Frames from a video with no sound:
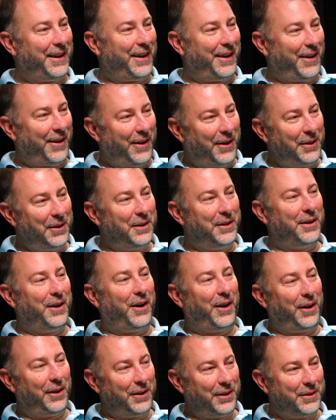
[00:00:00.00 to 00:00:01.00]

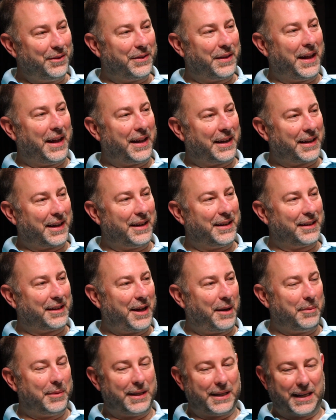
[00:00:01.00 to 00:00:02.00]
All of that kind of
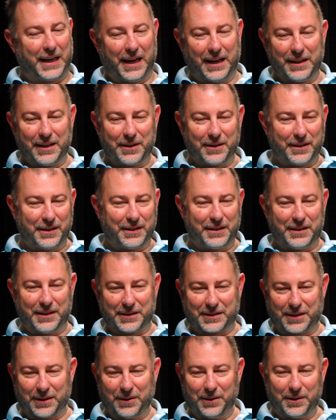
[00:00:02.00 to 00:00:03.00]
coming together, and
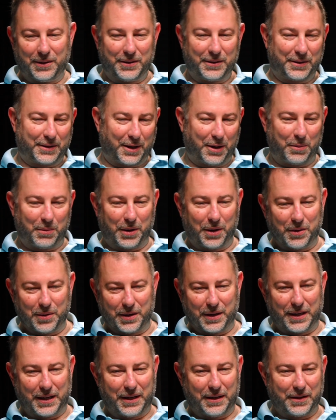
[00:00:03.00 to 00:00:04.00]
this little
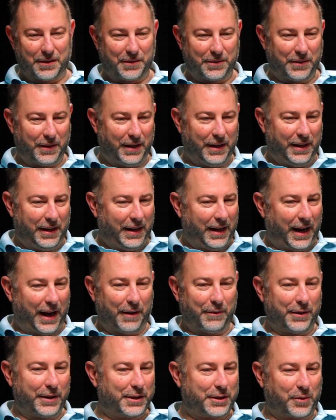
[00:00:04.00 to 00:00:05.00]
community of
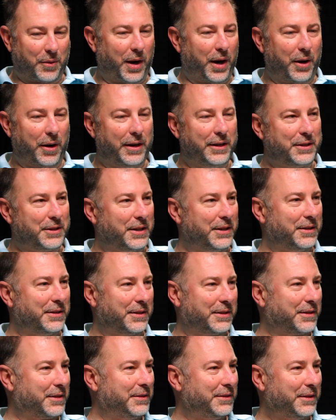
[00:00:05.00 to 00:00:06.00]
every square inch
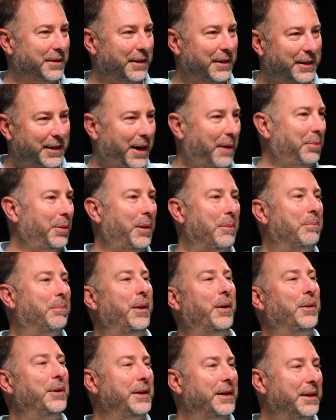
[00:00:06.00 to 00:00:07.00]
is a couple of
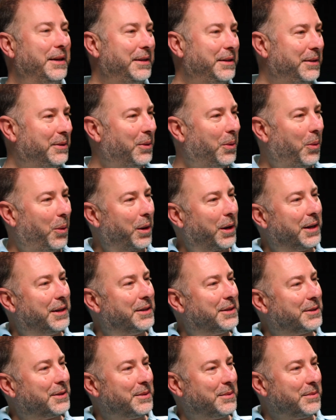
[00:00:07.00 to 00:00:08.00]
billion
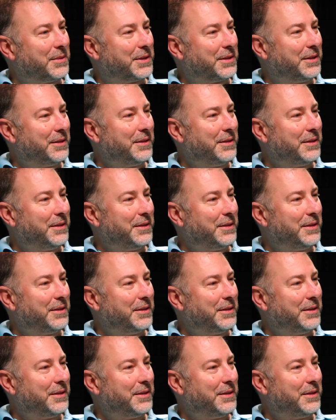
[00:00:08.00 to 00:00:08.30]
organisms.